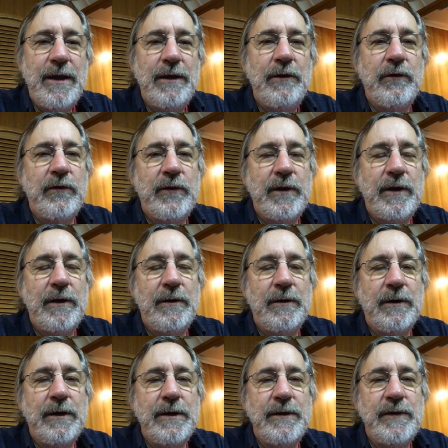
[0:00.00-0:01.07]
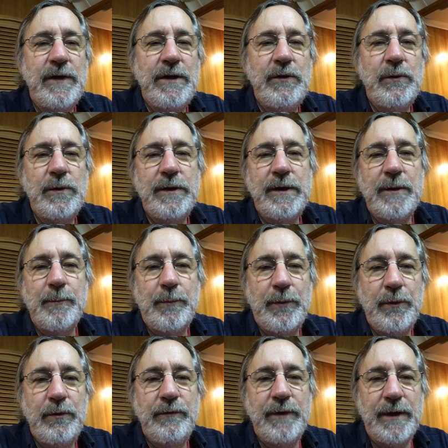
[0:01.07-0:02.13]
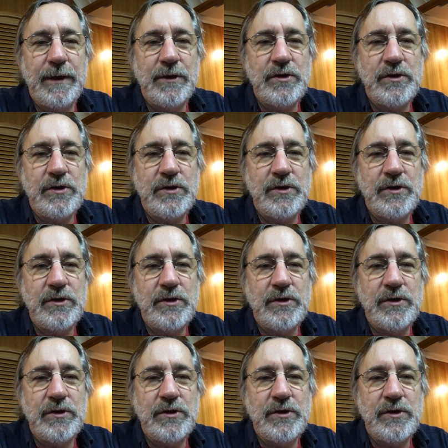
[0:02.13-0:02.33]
is they're continually improving